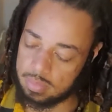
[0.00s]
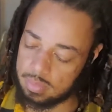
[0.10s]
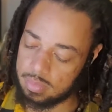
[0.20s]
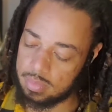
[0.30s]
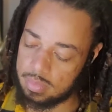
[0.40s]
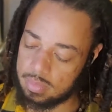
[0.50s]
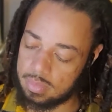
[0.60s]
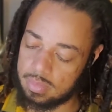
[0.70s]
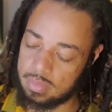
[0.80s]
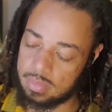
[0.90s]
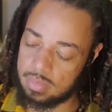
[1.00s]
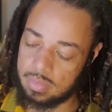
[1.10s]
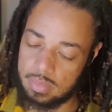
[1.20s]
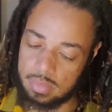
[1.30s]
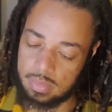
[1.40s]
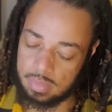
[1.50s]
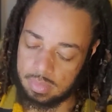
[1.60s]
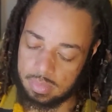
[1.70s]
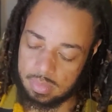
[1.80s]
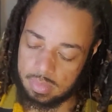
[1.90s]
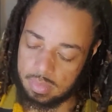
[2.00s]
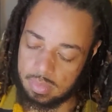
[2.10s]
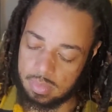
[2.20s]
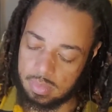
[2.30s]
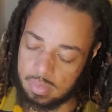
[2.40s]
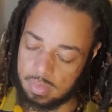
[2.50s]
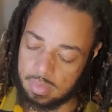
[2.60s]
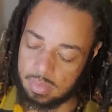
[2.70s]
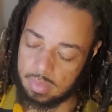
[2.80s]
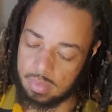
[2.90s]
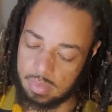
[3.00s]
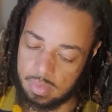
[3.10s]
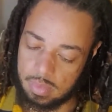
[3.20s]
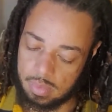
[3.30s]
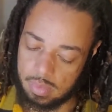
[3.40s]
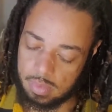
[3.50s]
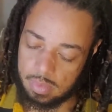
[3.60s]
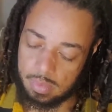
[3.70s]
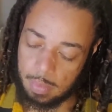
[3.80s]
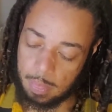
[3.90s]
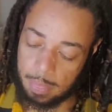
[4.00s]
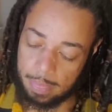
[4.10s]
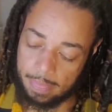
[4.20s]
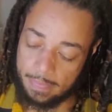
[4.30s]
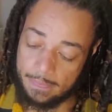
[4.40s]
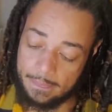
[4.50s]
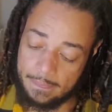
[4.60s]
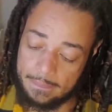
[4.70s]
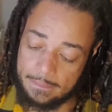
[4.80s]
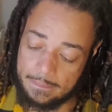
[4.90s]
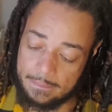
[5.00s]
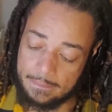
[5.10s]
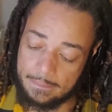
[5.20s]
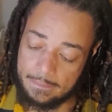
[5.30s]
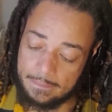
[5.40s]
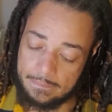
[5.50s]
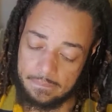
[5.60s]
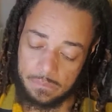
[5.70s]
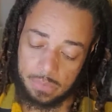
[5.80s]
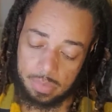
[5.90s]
(silence)